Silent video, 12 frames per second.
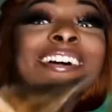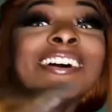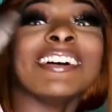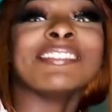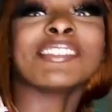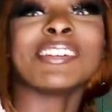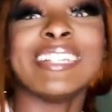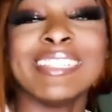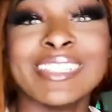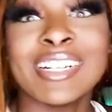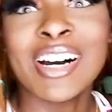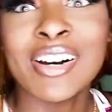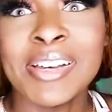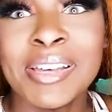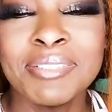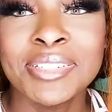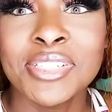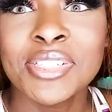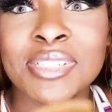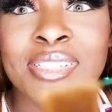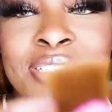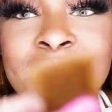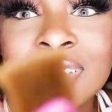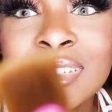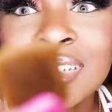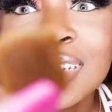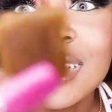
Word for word: Y'all have no idea how heavy she is.